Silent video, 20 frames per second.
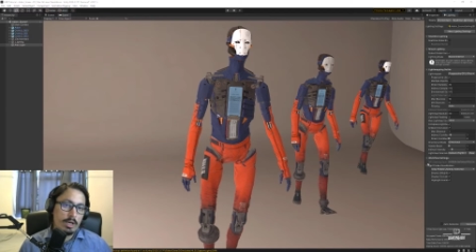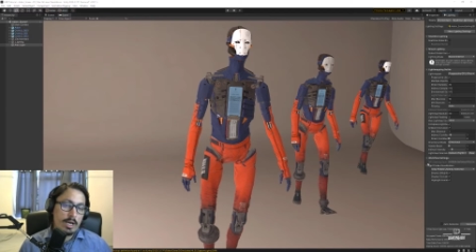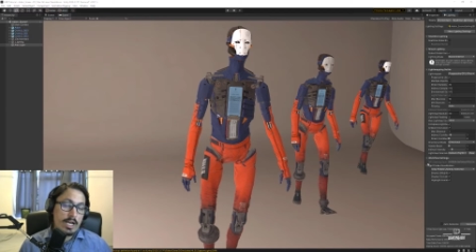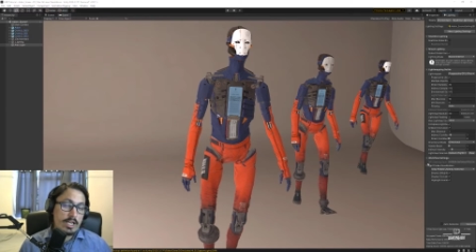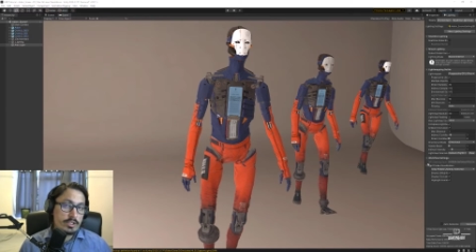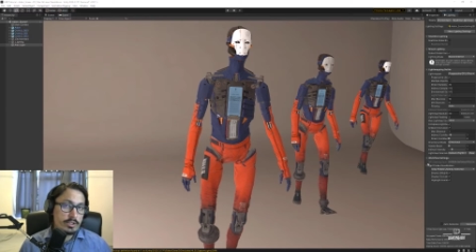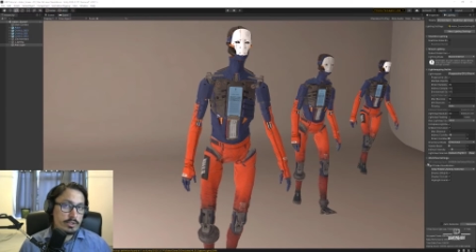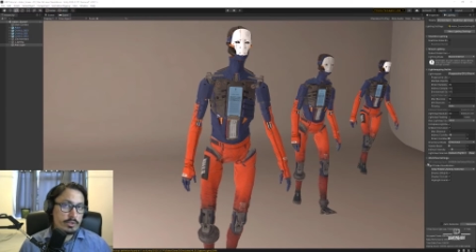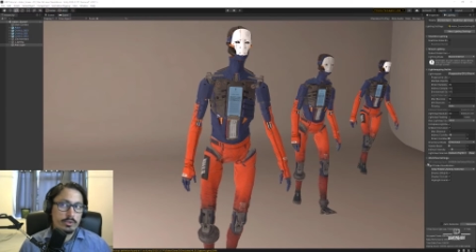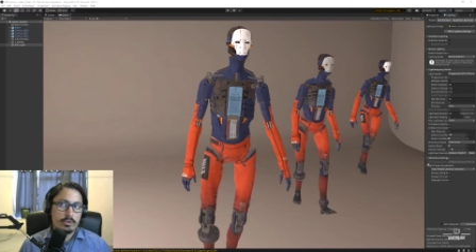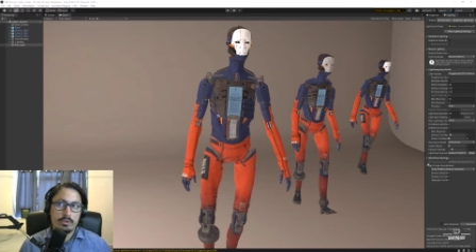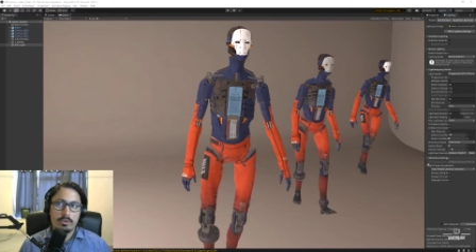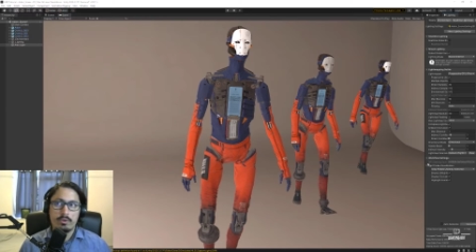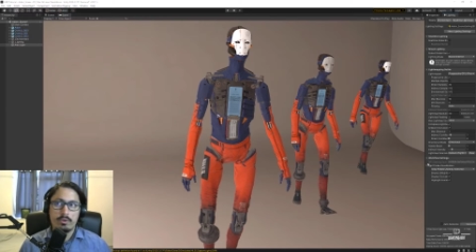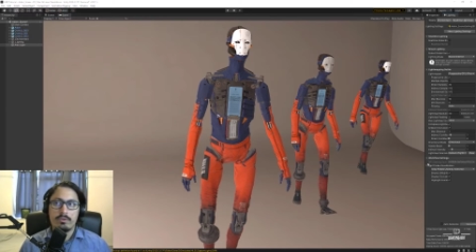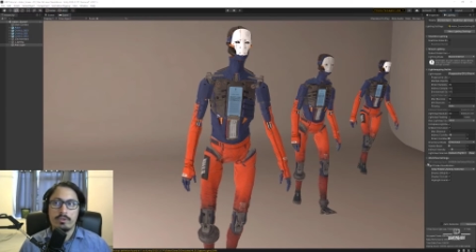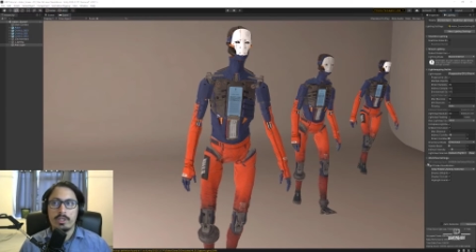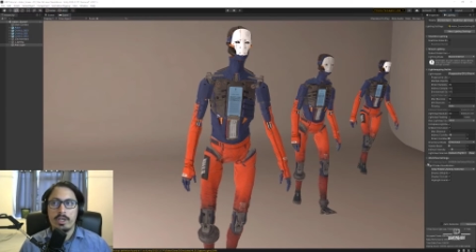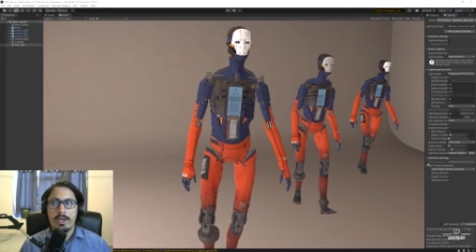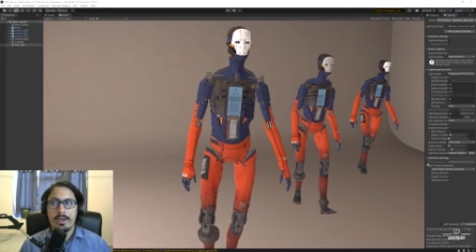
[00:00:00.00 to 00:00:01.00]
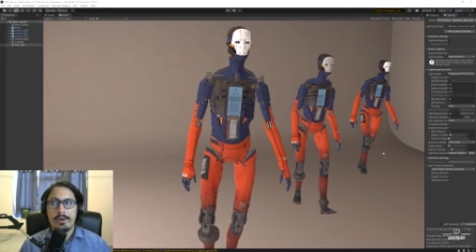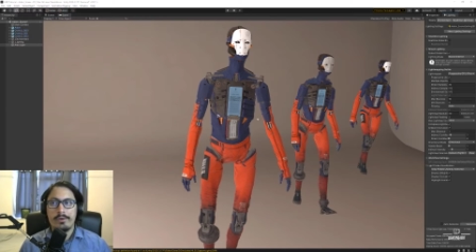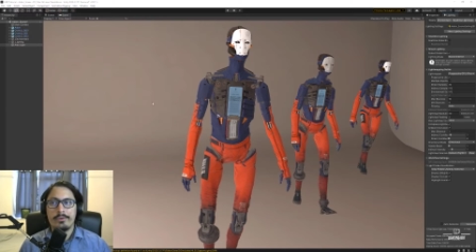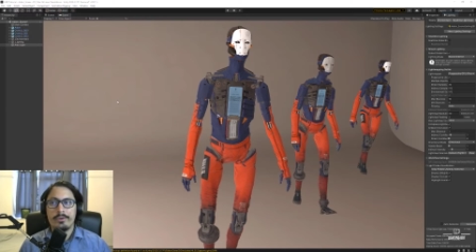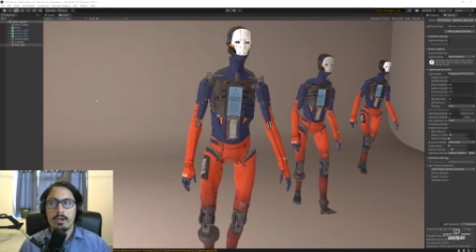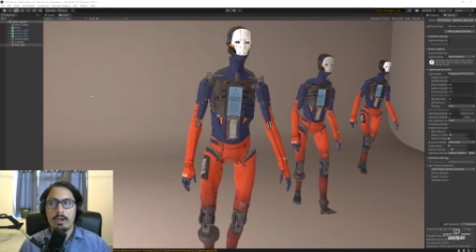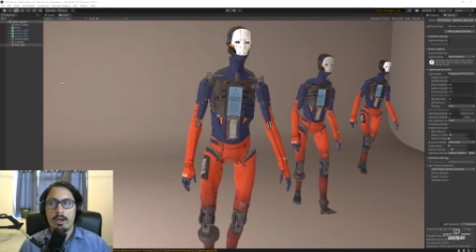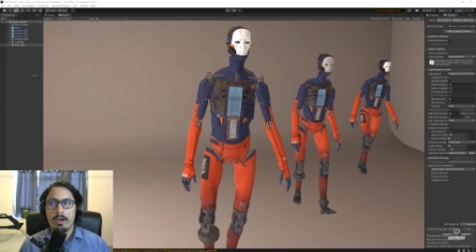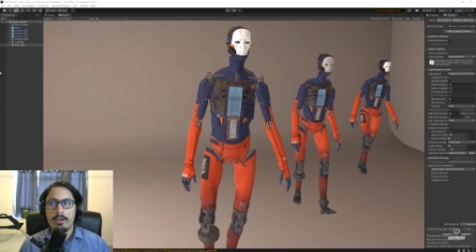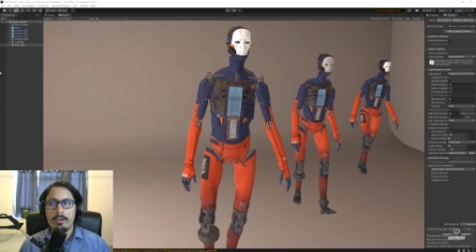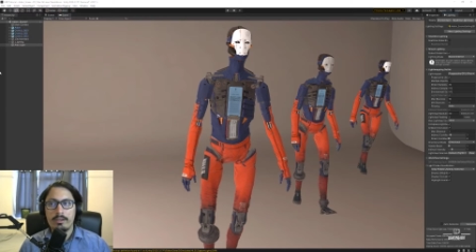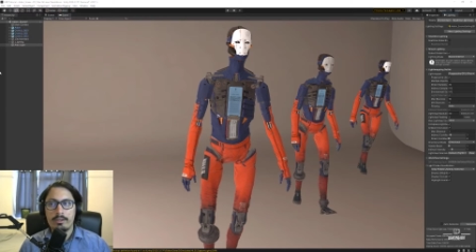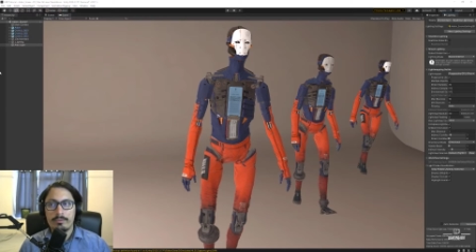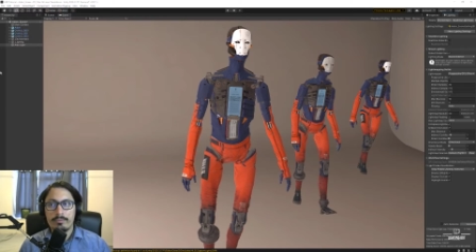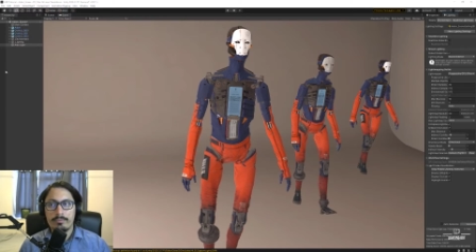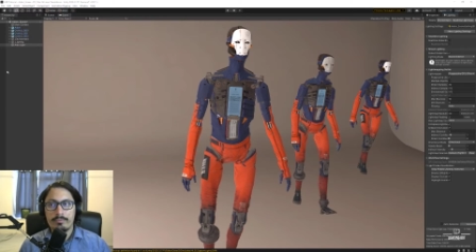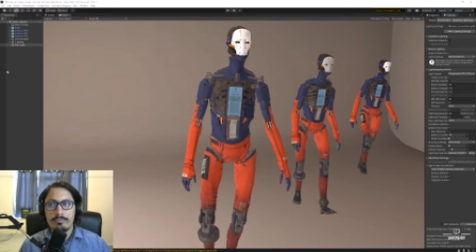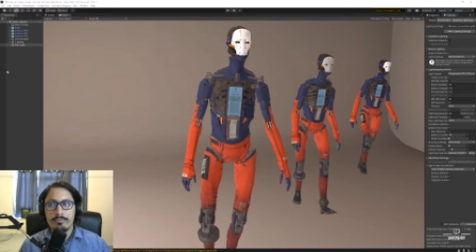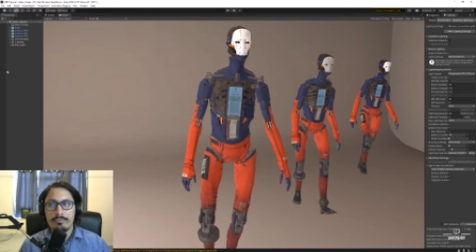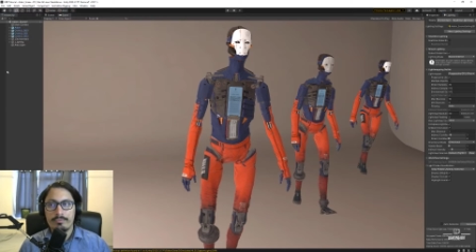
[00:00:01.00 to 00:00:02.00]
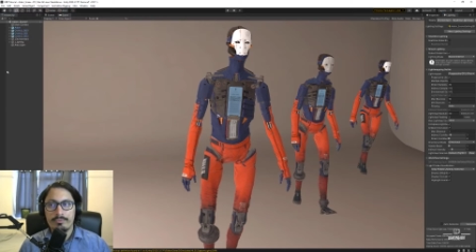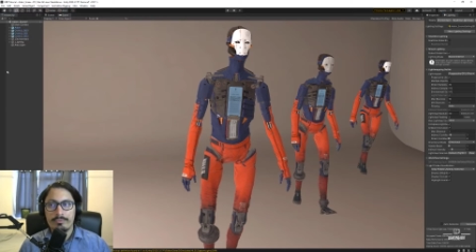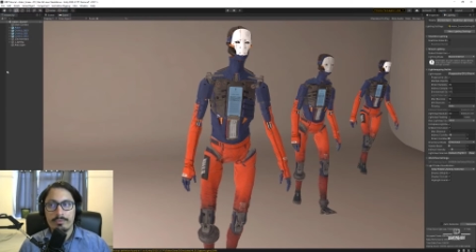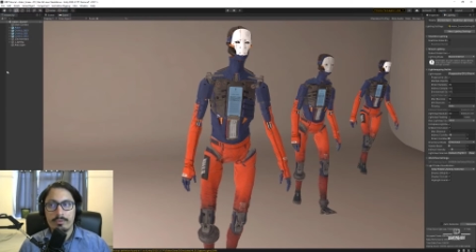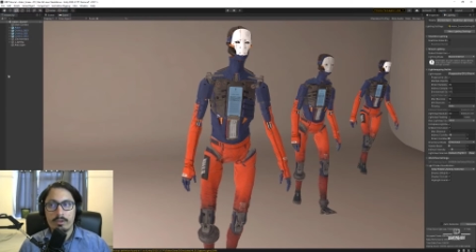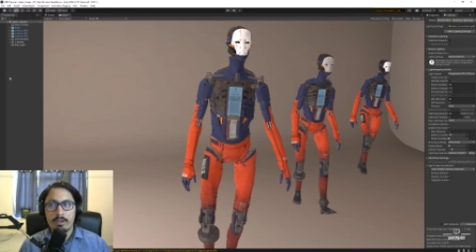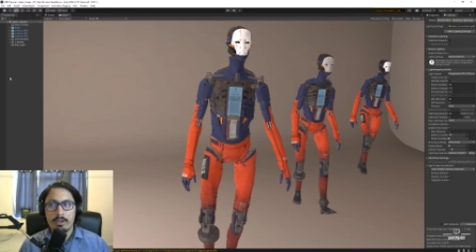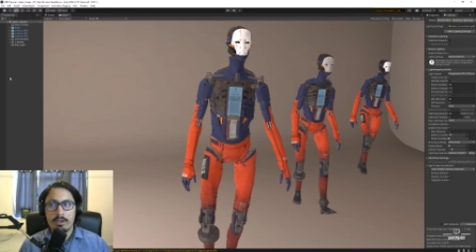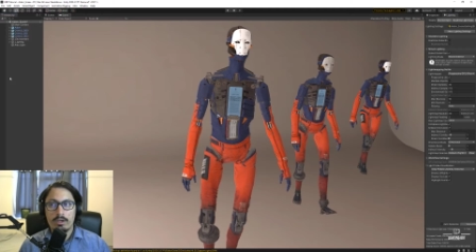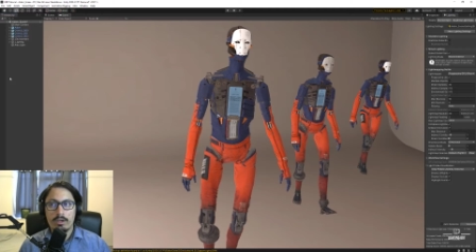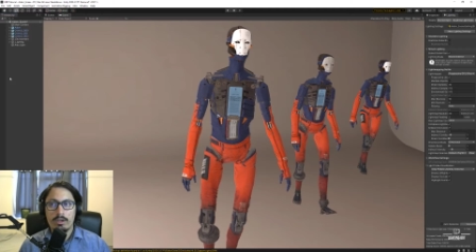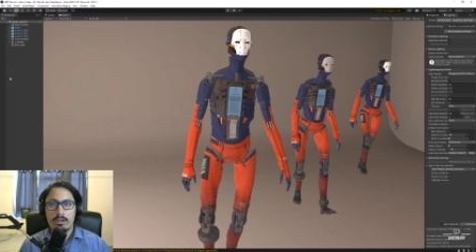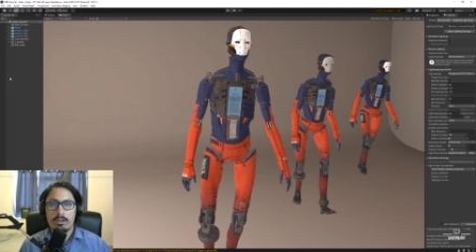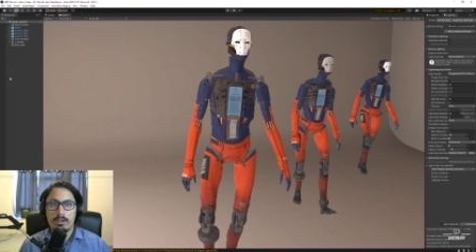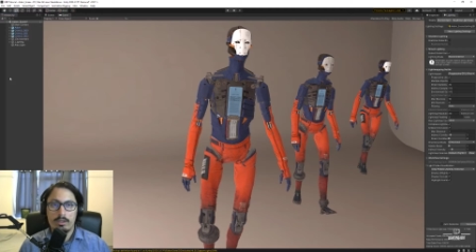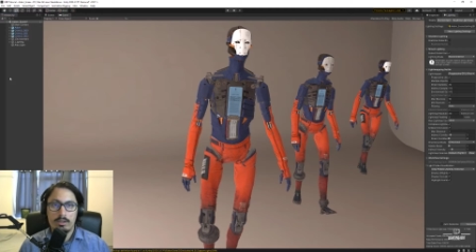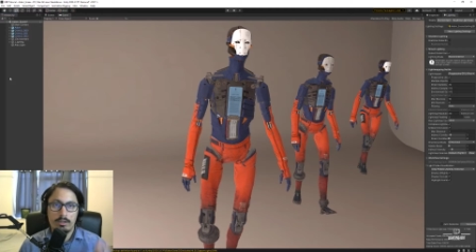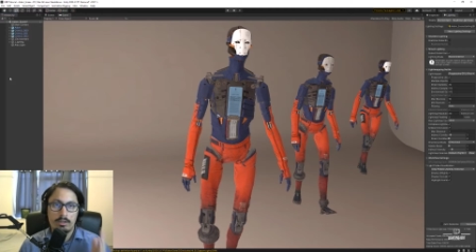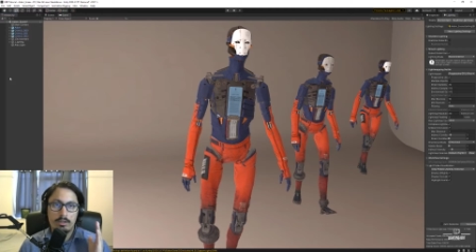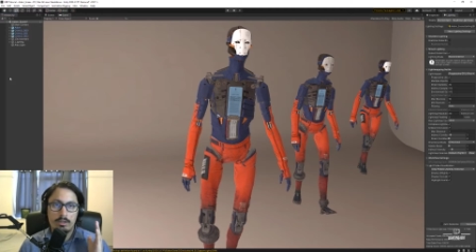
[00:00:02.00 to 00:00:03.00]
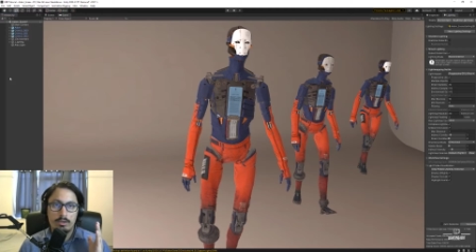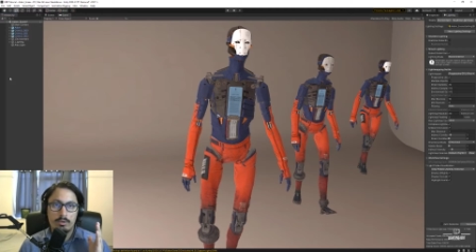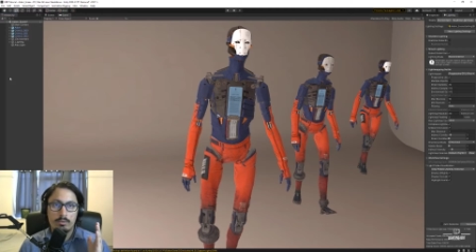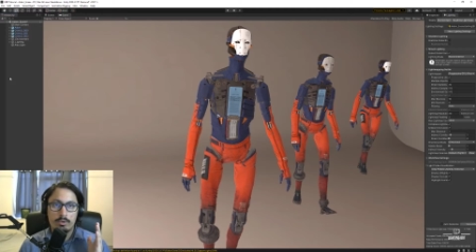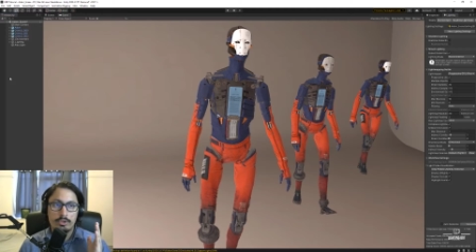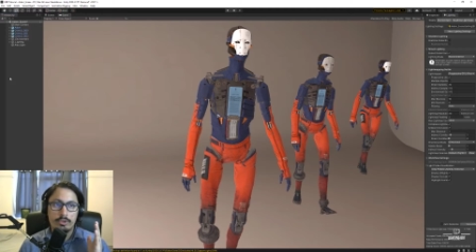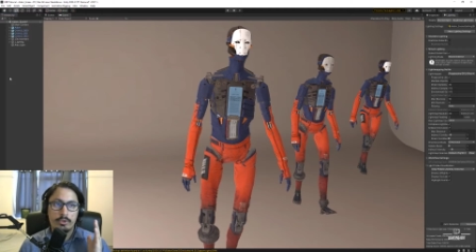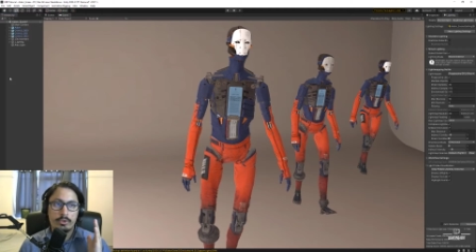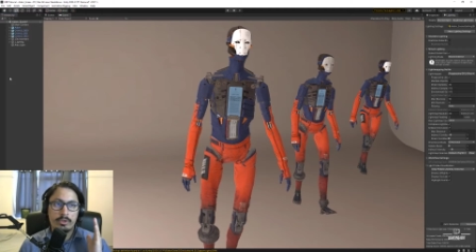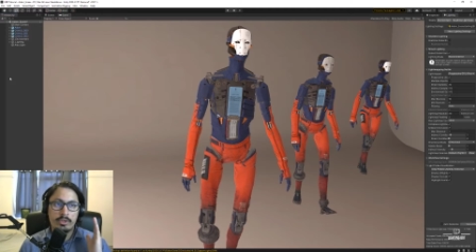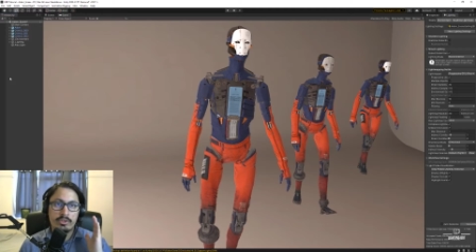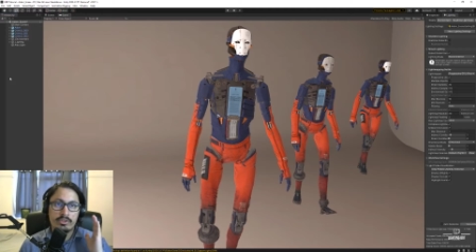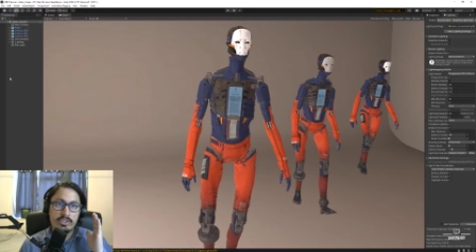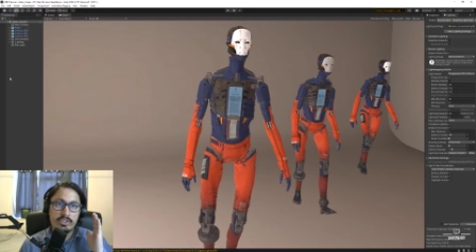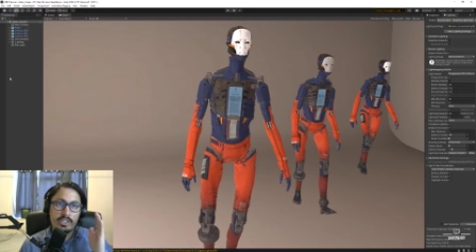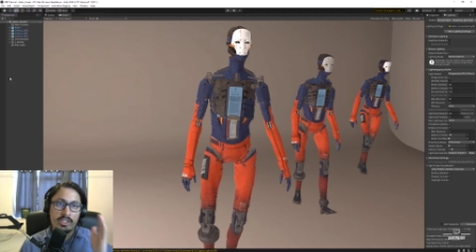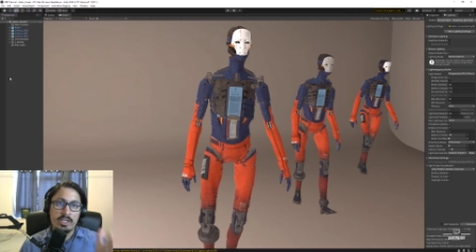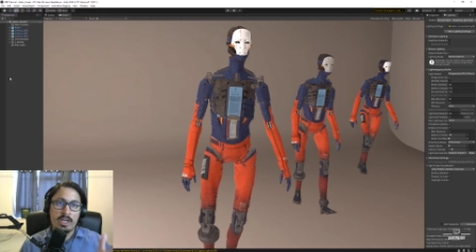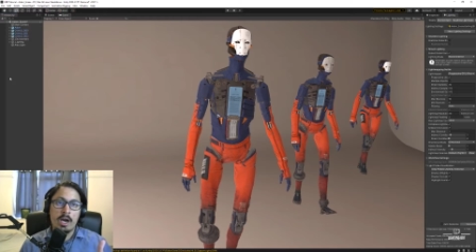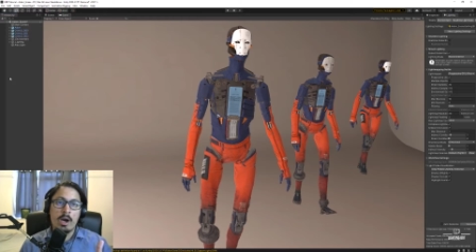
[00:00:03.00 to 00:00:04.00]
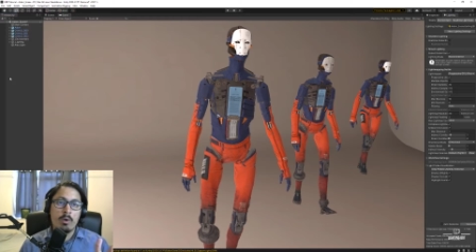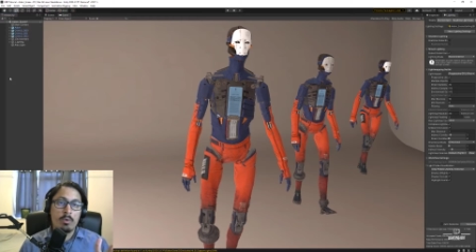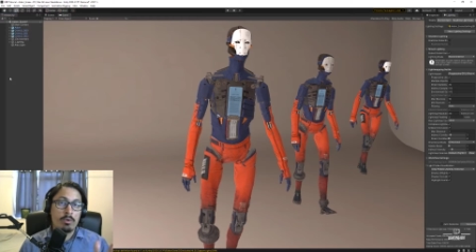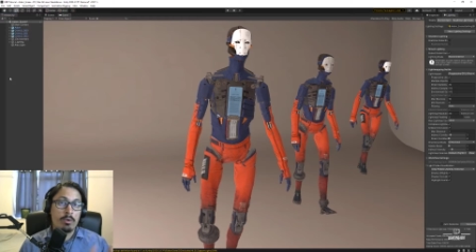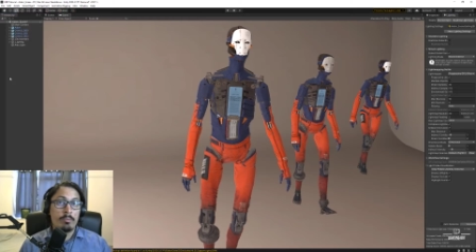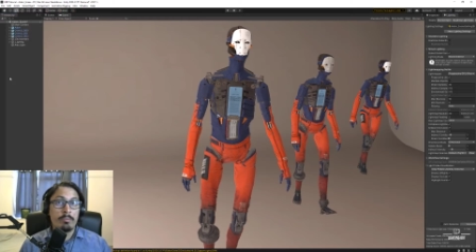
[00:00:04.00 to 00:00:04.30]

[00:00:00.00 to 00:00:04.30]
As you saw with the area light, what you can see now